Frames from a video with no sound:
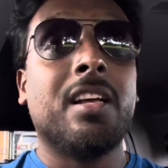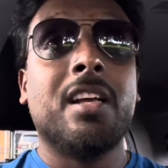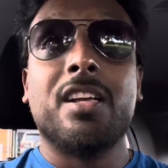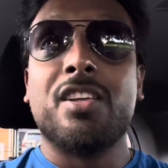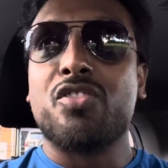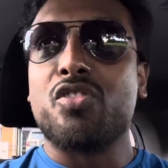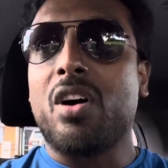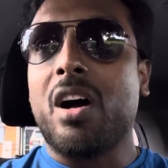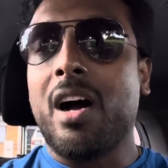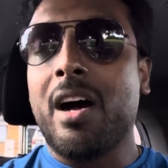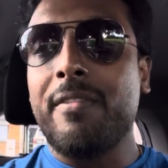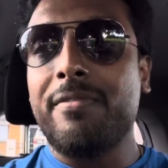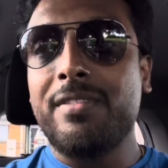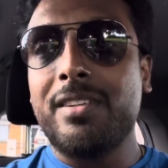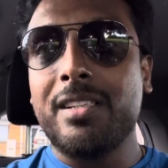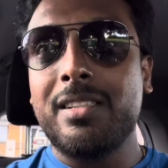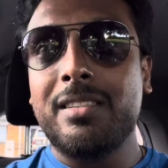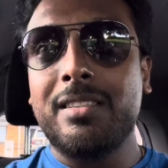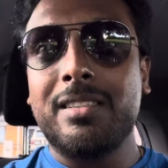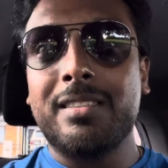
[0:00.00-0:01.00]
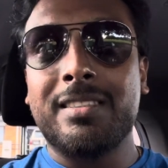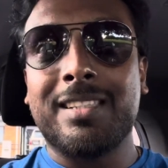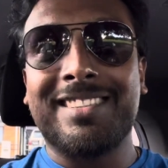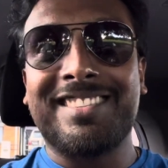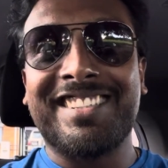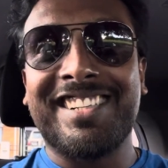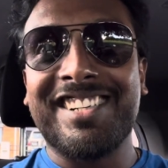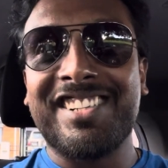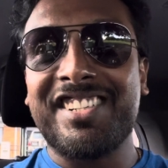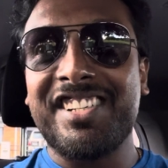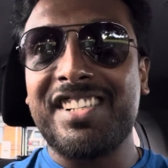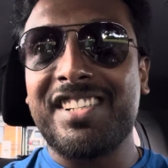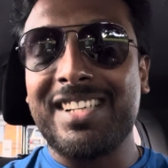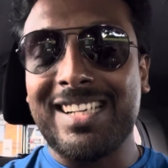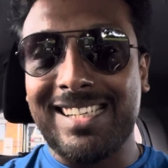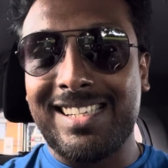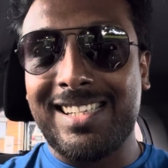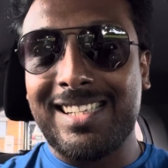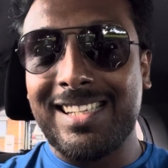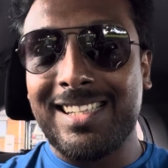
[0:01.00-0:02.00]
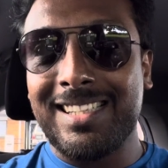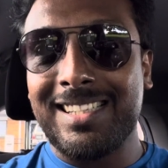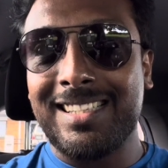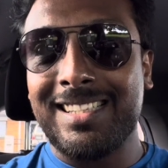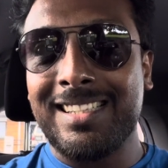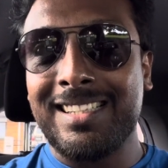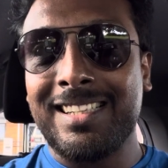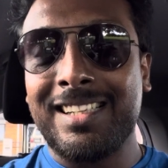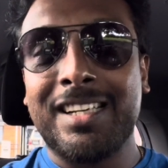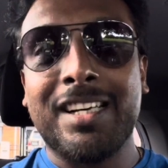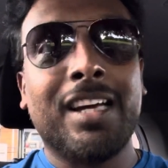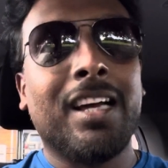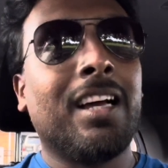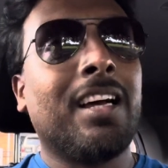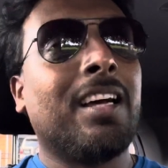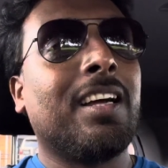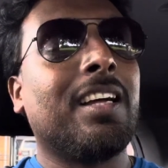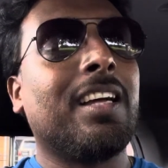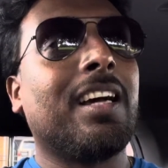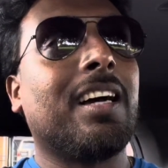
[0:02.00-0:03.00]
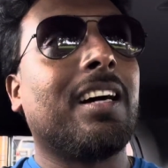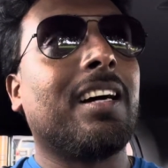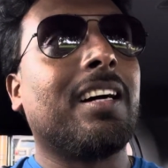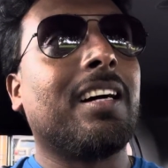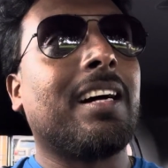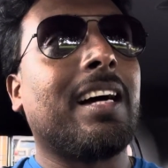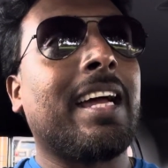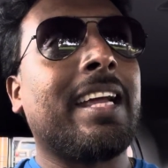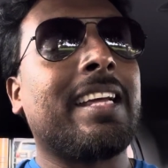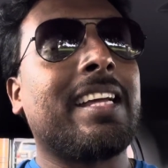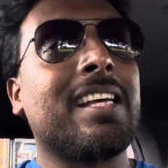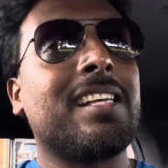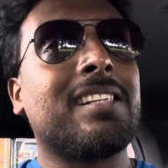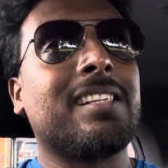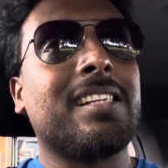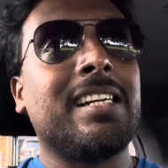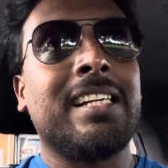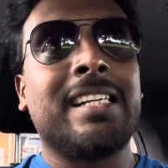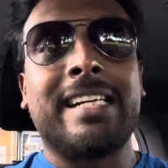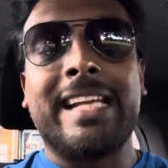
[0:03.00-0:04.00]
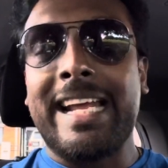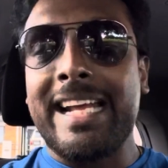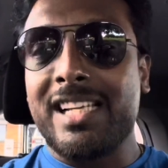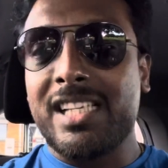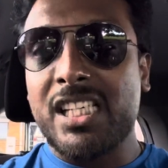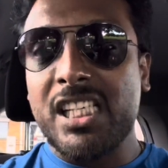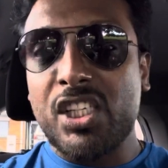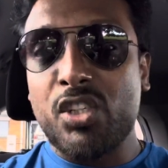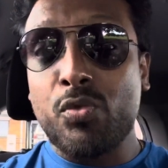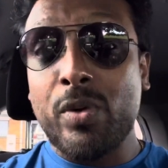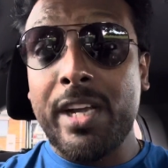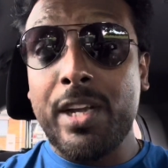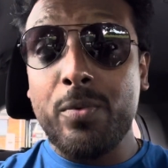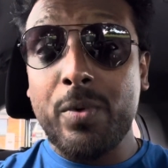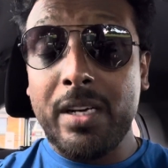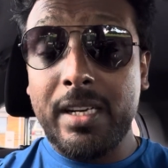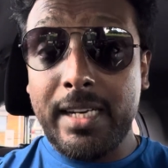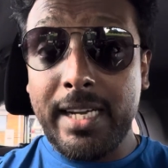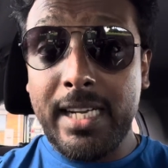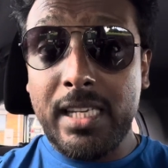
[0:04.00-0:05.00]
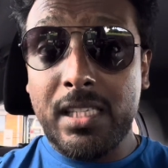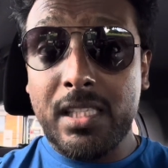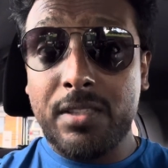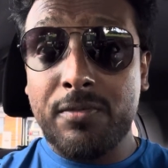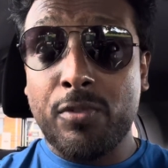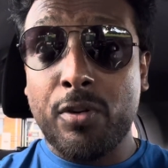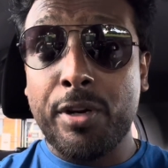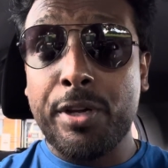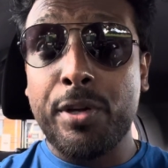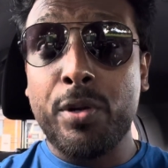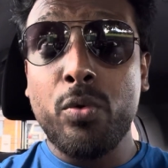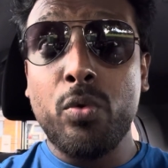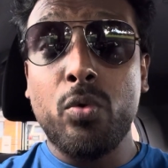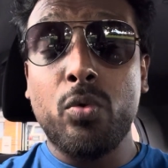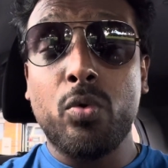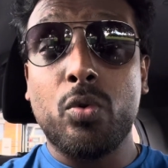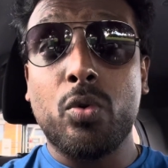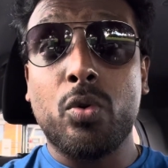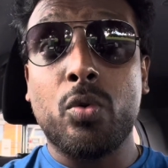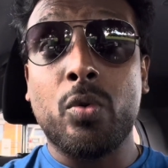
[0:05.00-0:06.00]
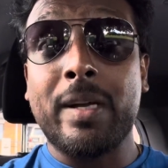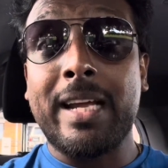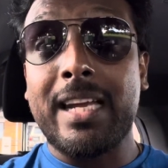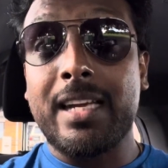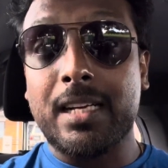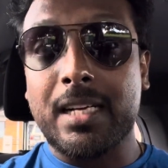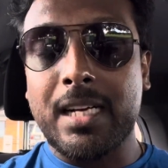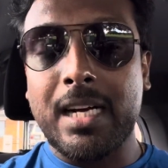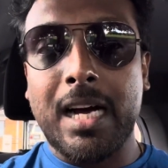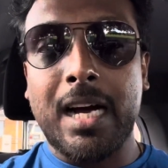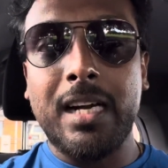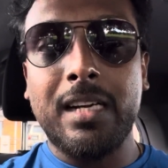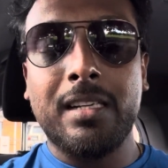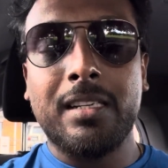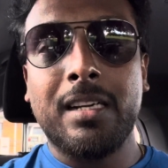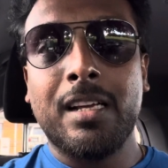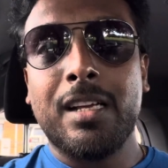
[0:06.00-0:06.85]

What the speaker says: So after the theory test, I guess it takes 21 days for you to get a card.